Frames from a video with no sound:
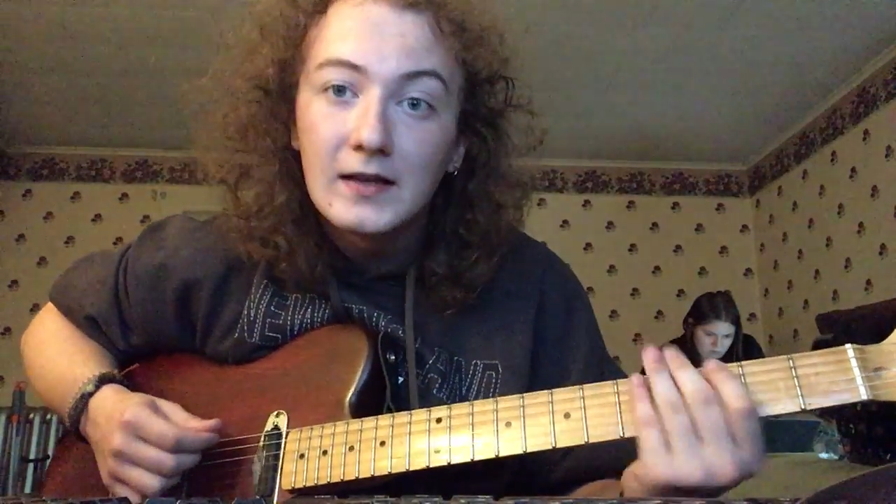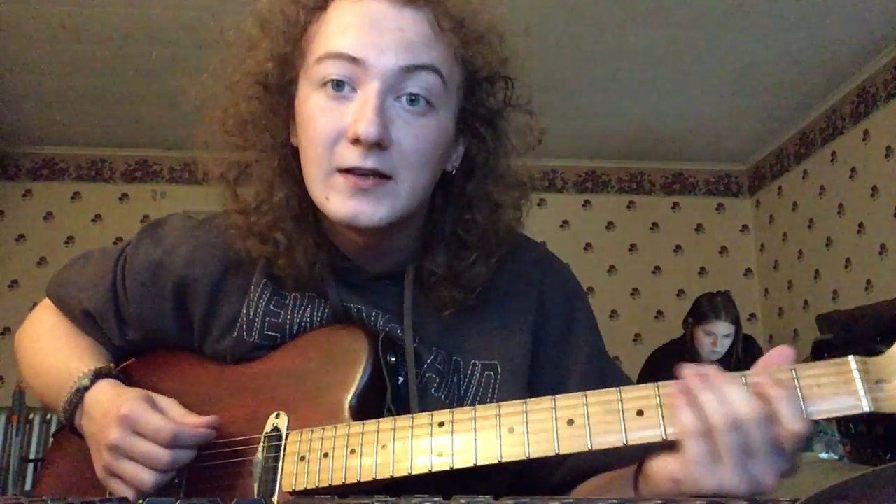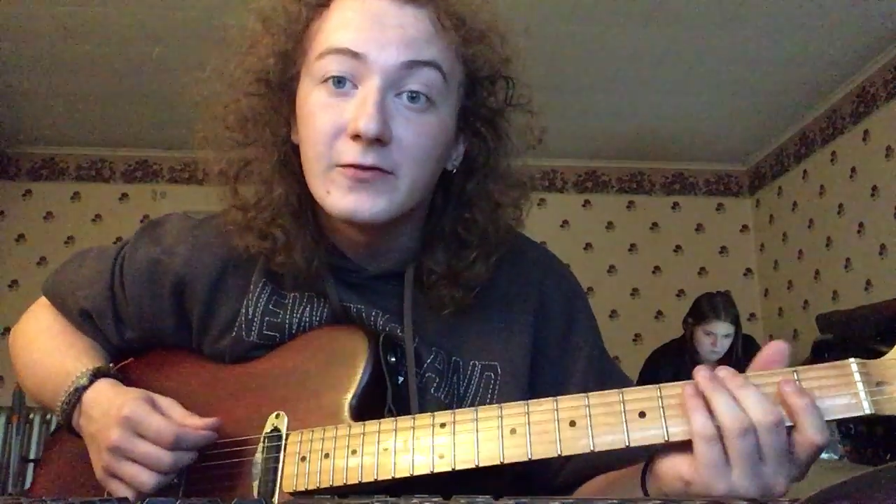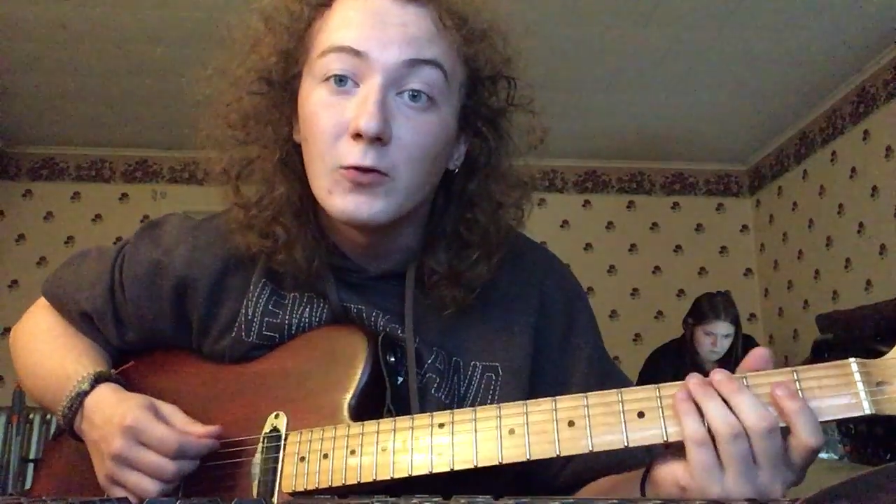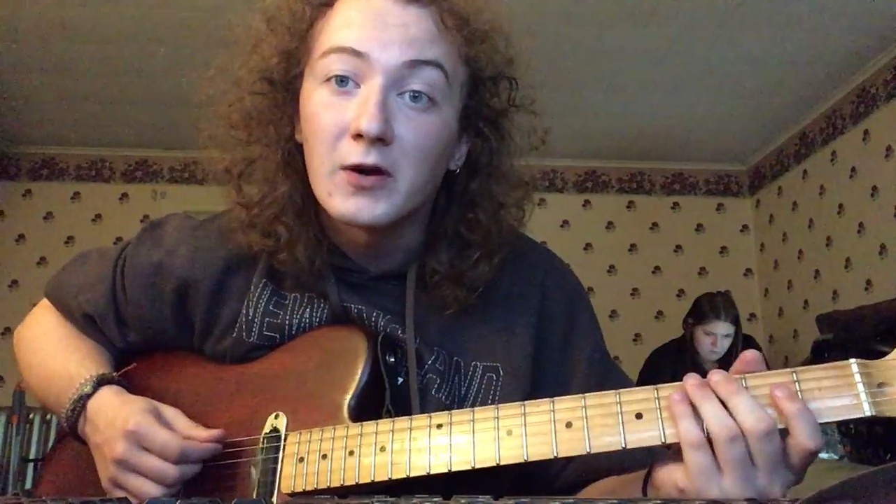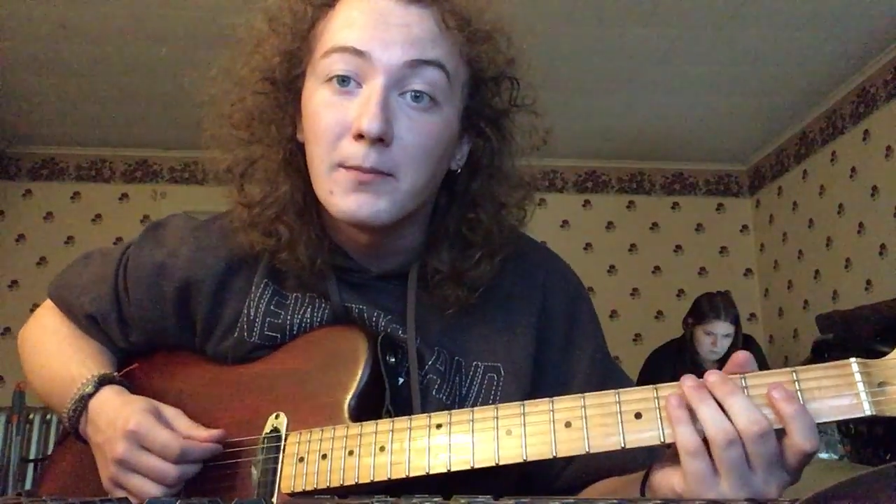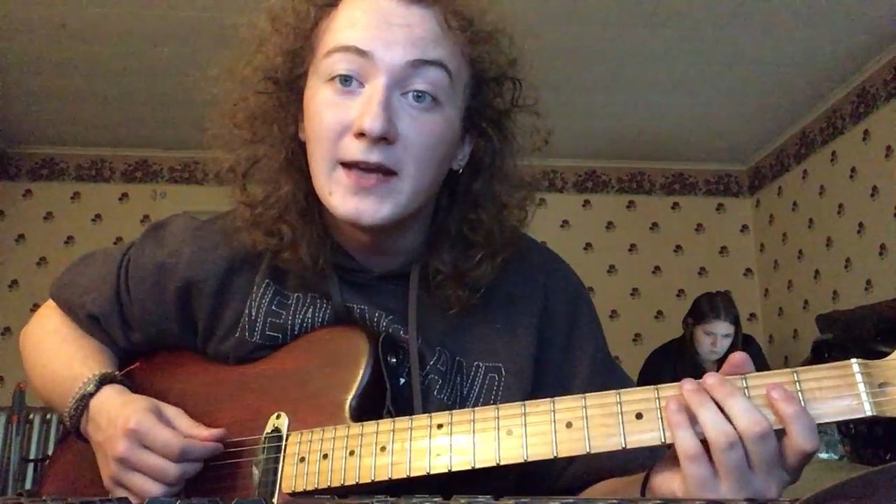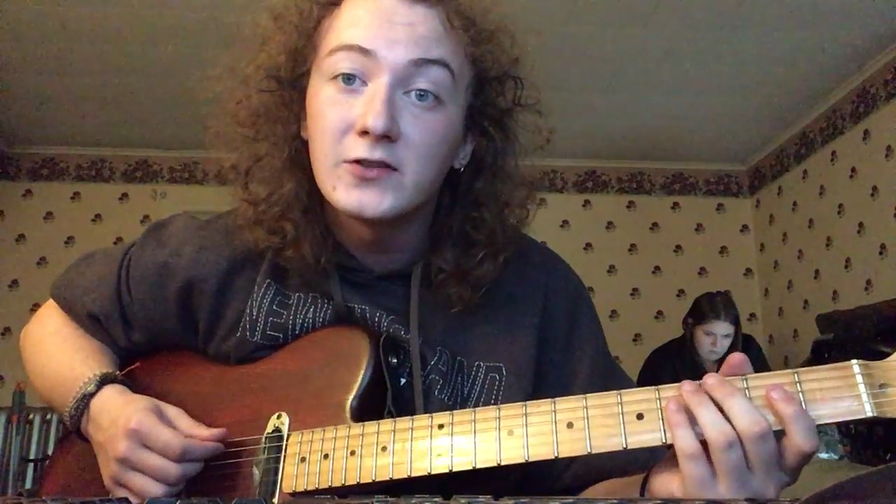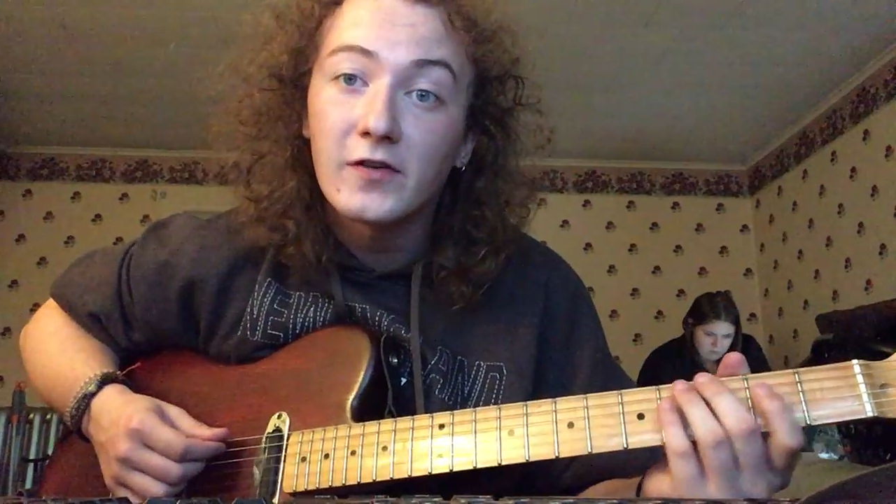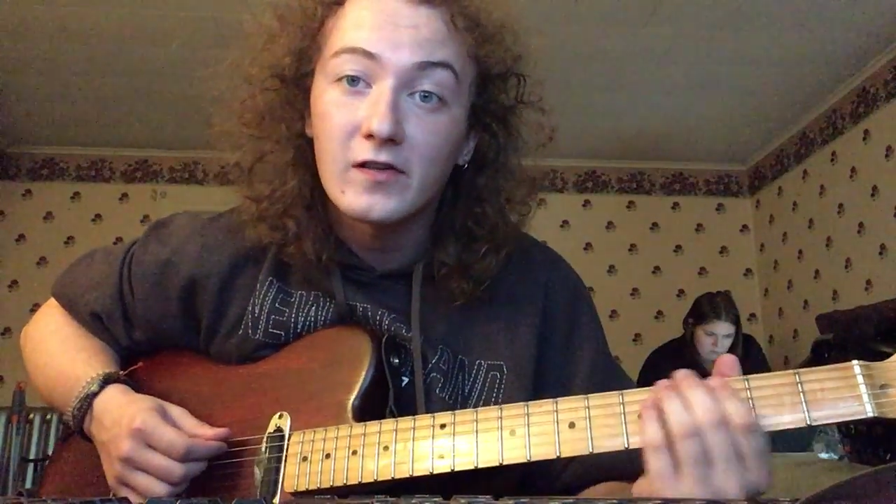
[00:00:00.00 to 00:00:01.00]
If you want a
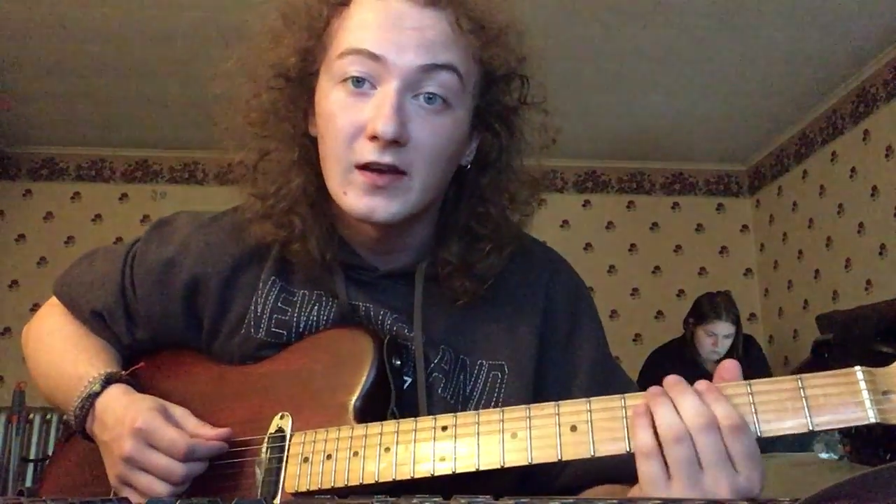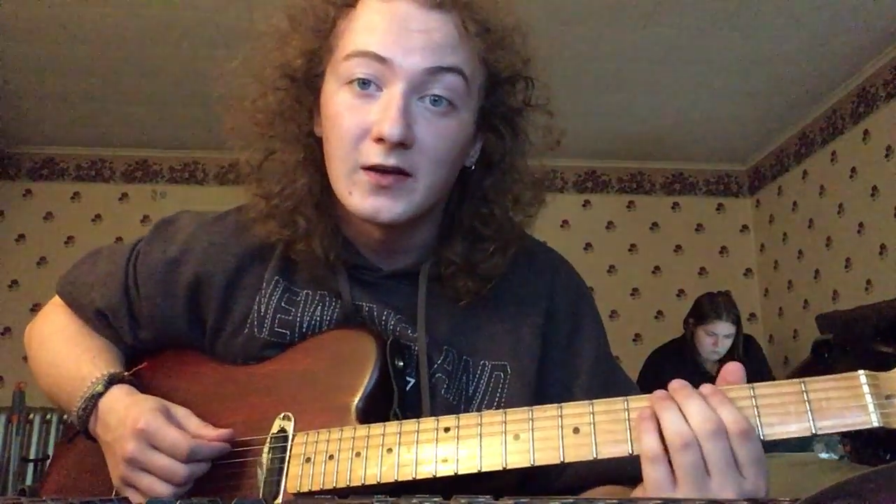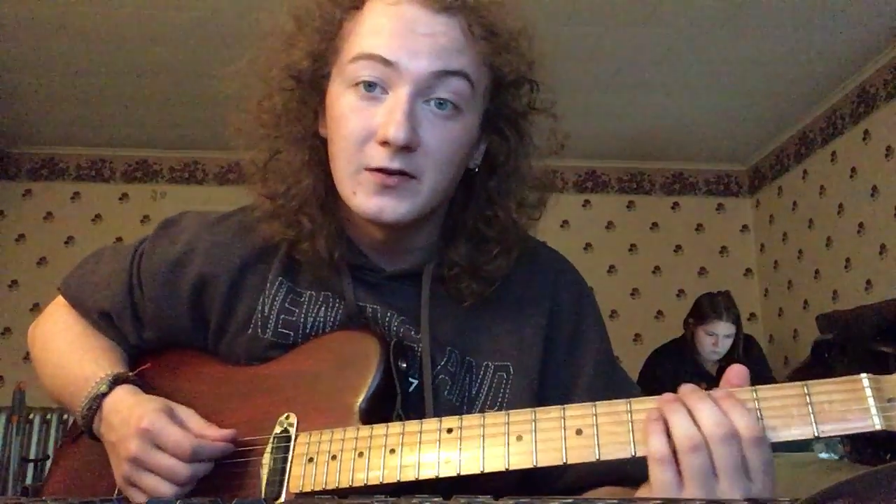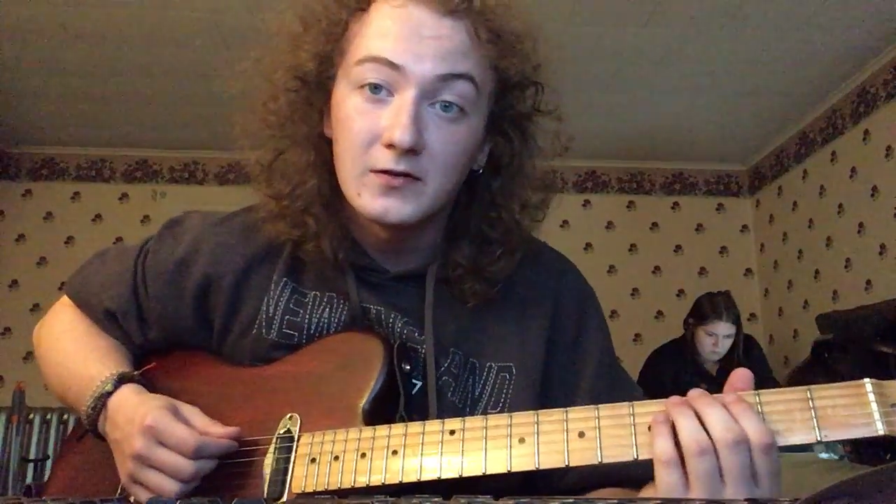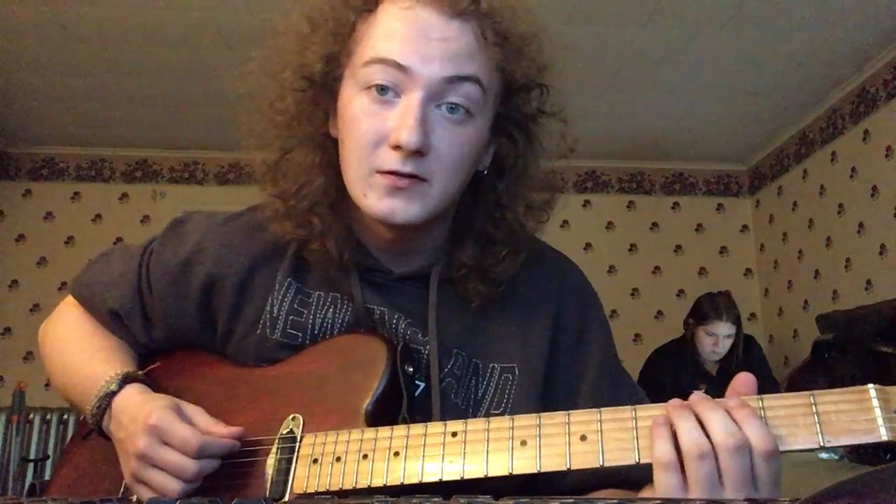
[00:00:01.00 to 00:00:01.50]
major scale,